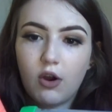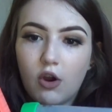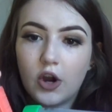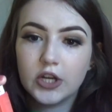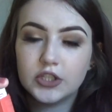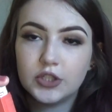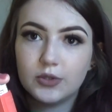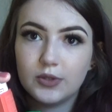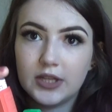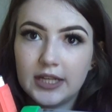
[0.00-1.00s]

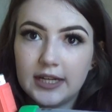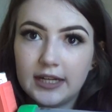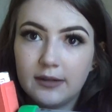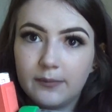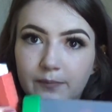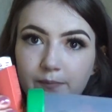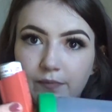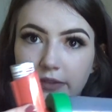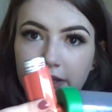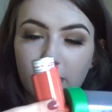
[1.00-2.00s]
onto the
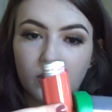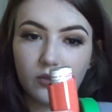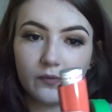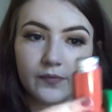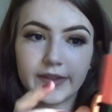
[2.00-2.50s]
little